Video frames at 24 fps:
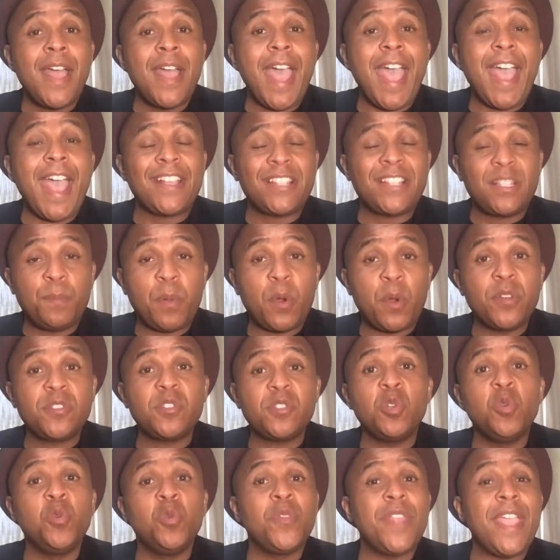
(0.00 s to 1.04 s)
experts
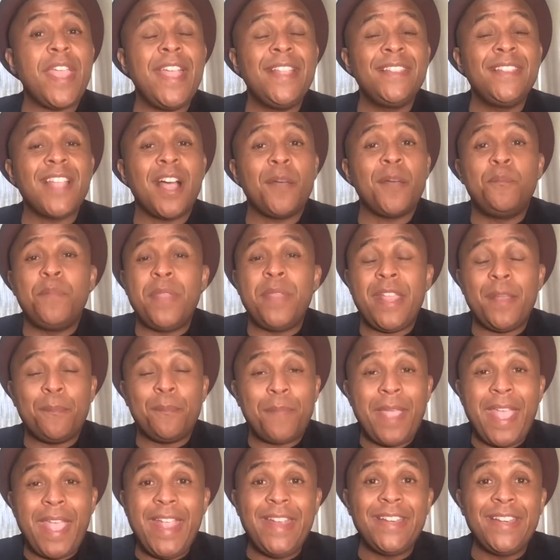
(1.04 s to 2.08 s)
who end up being
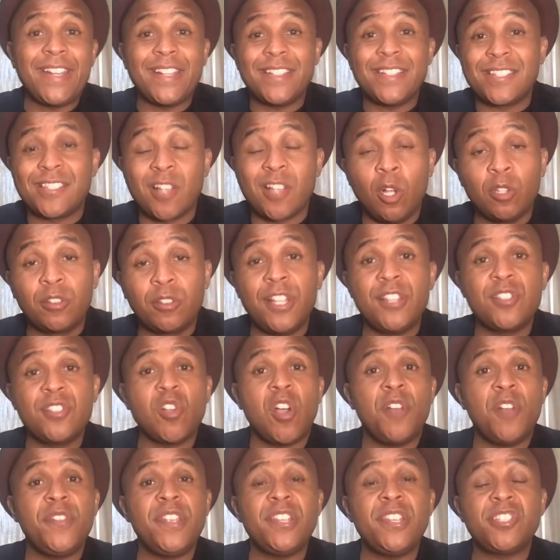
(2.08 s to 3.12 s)
paid consultants
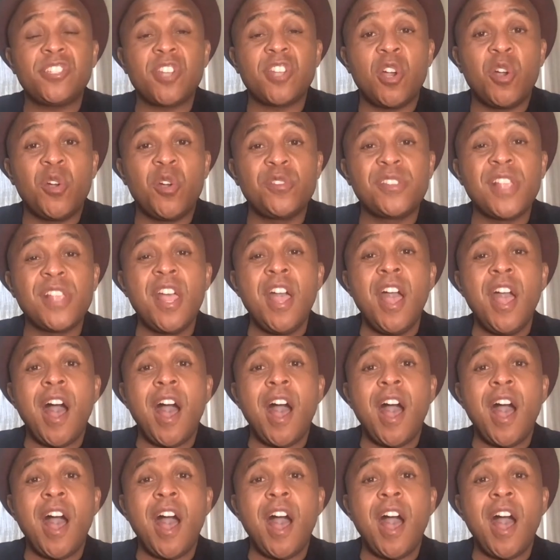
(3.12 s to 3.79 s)
on these shows.